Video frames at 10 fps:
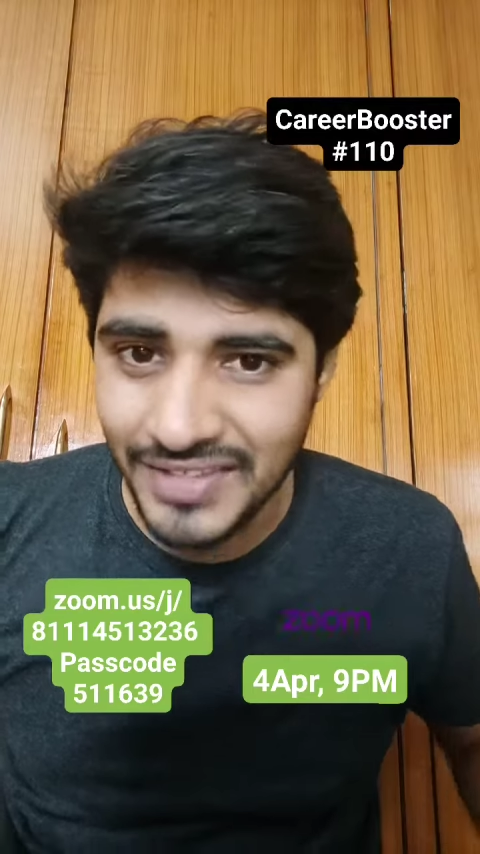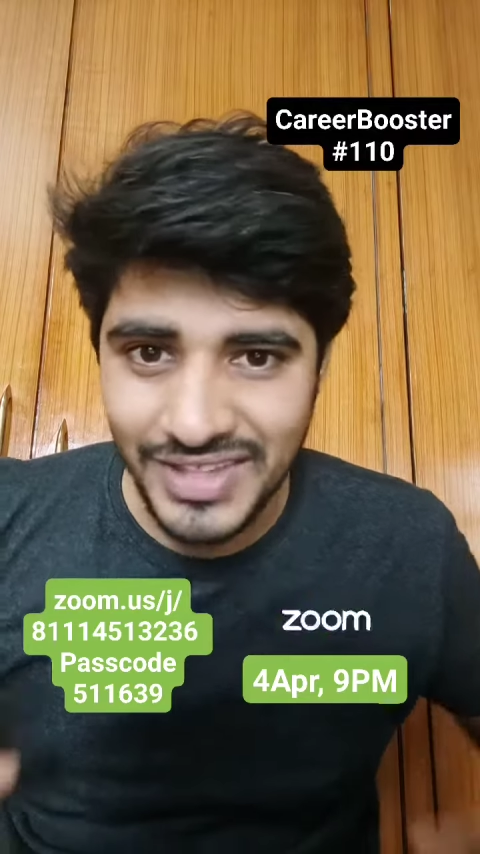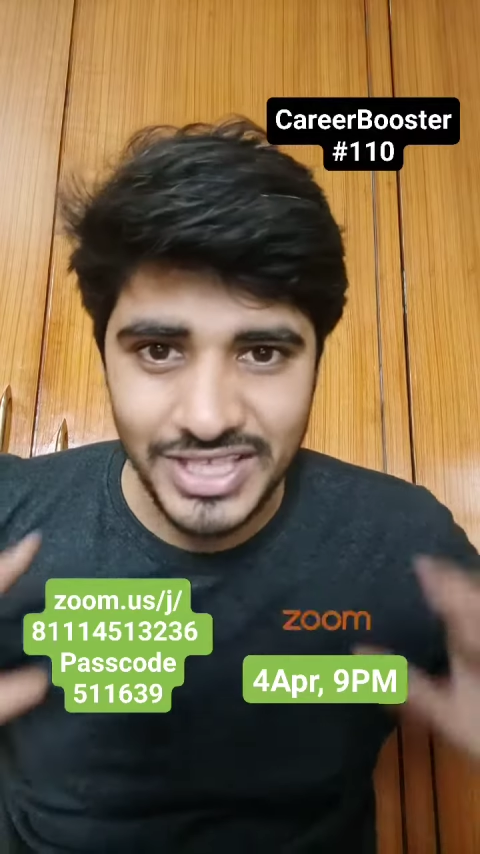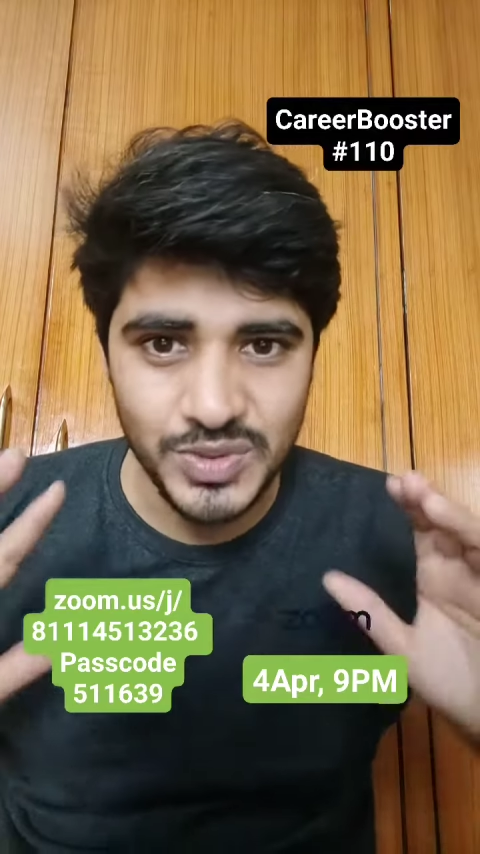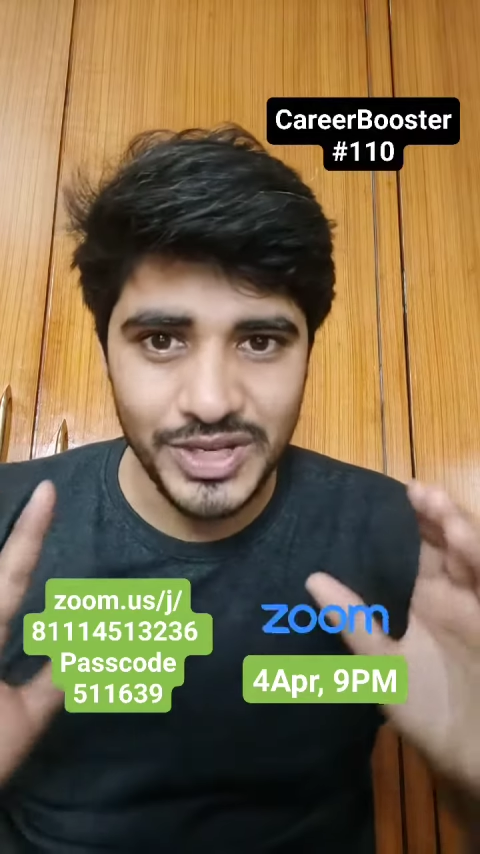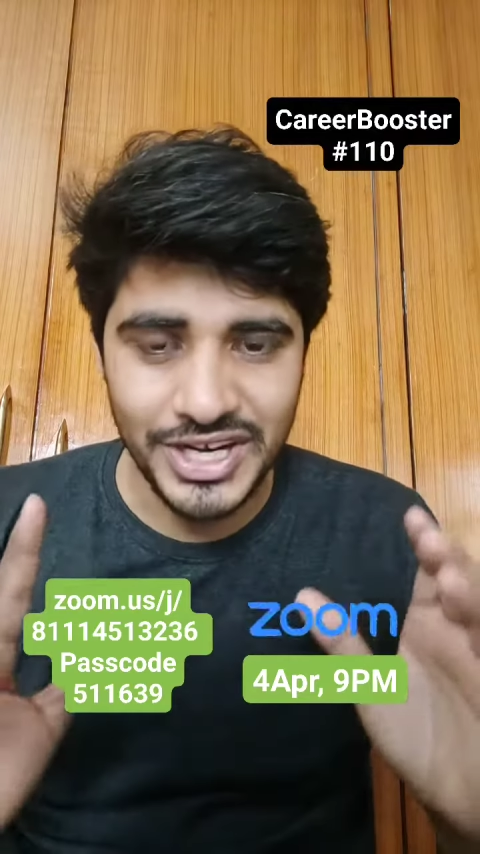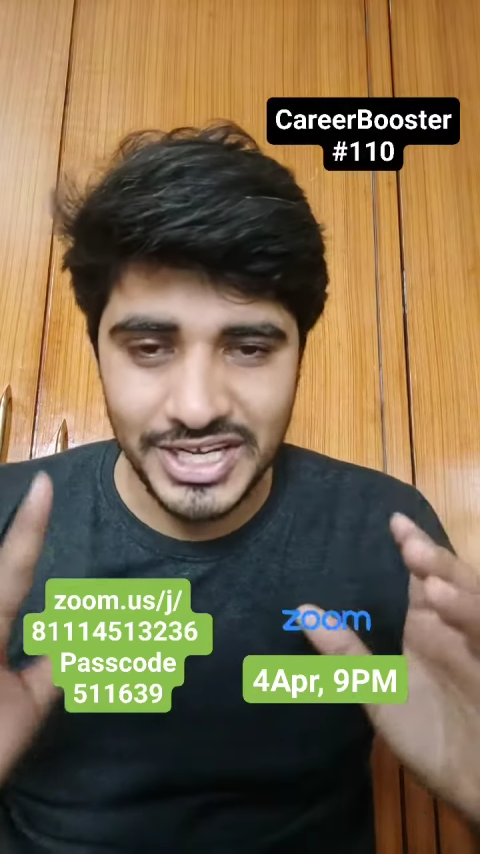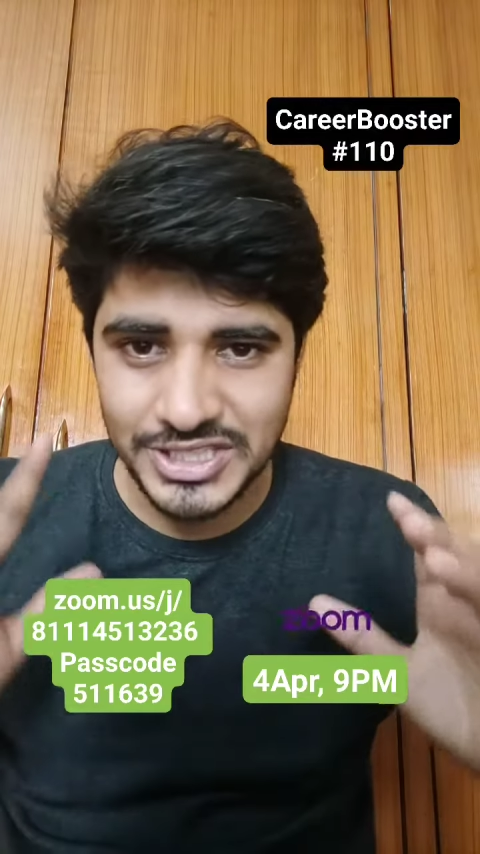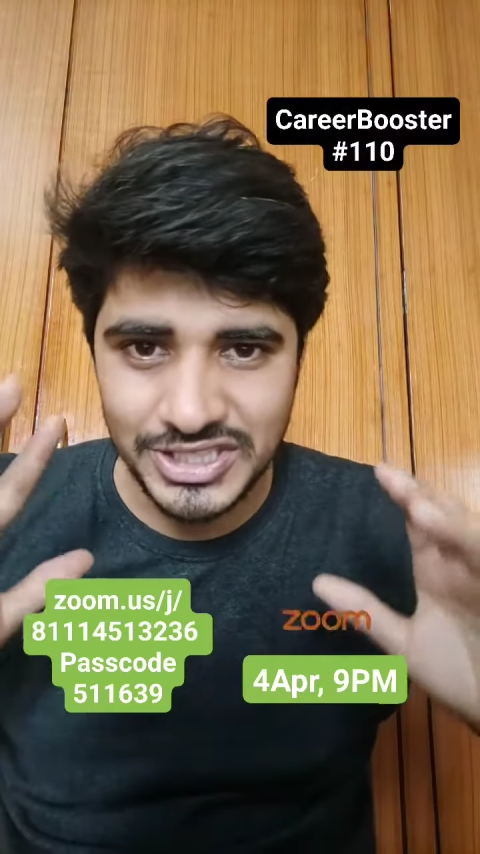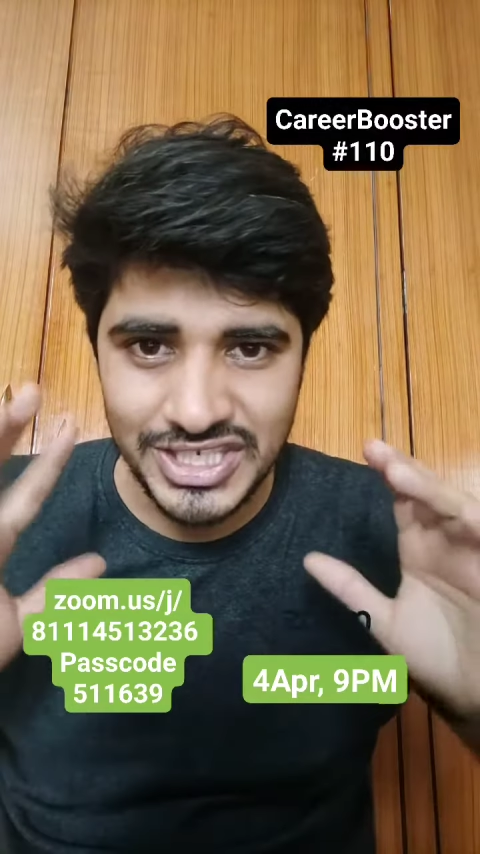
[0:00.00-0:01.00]
And that's where,
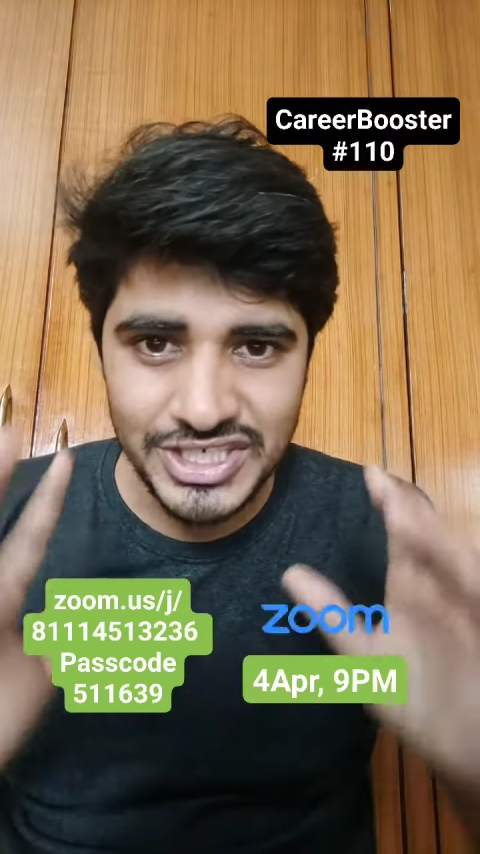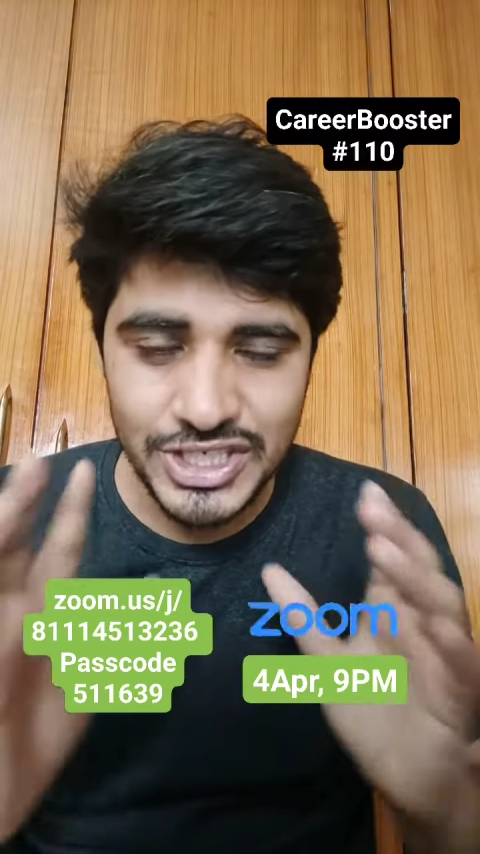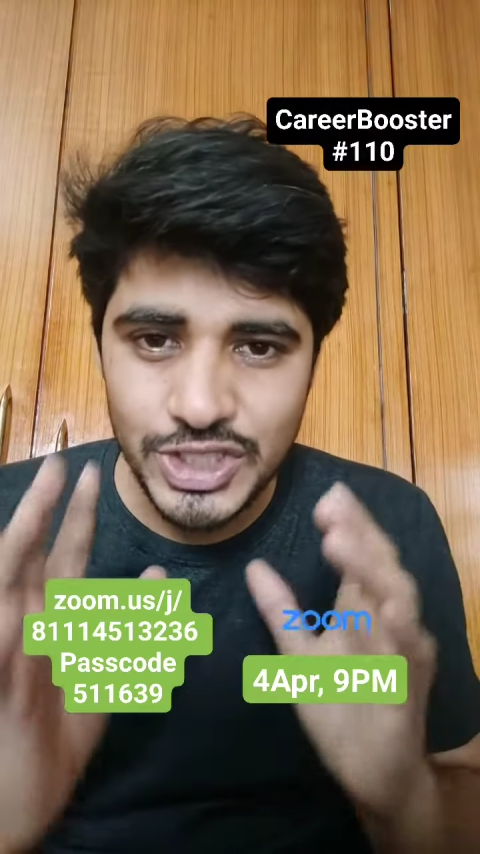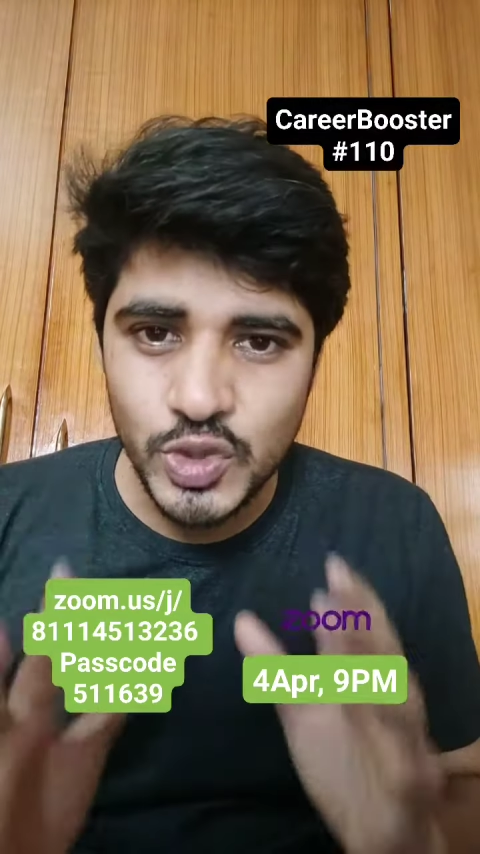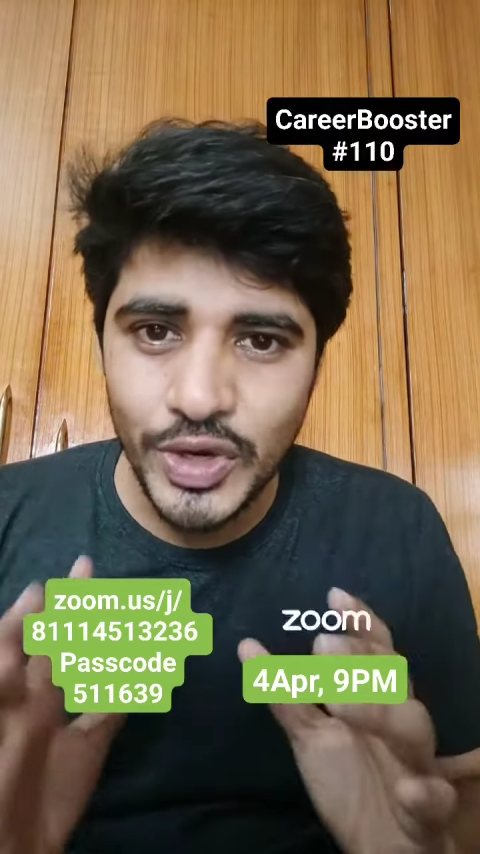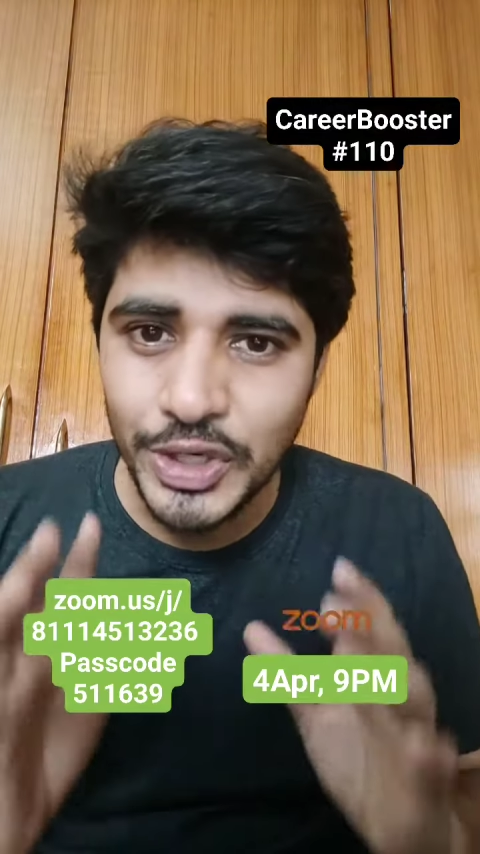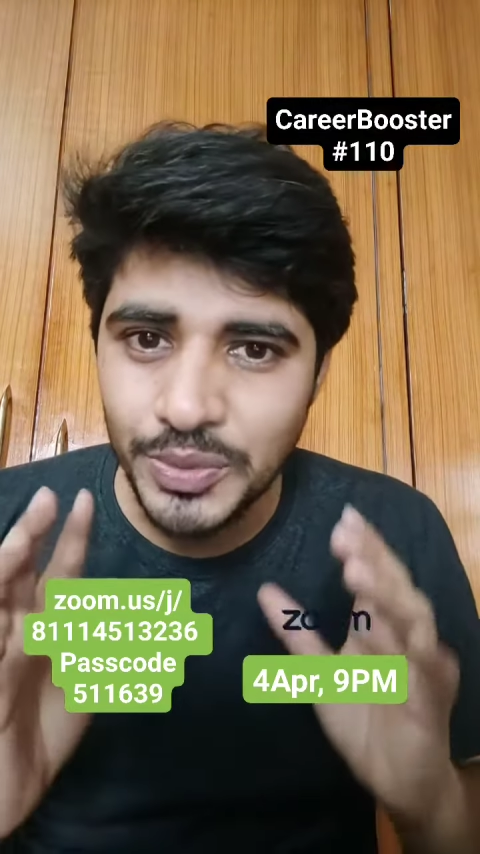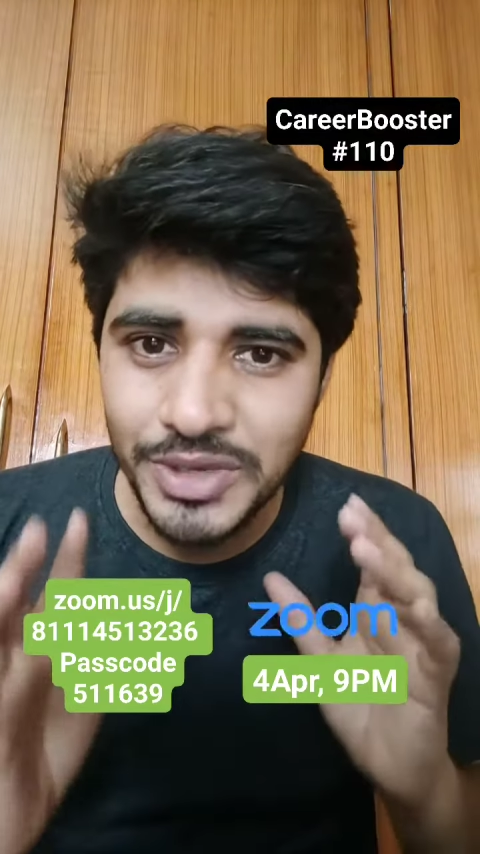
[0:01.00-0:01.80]
guys, this is going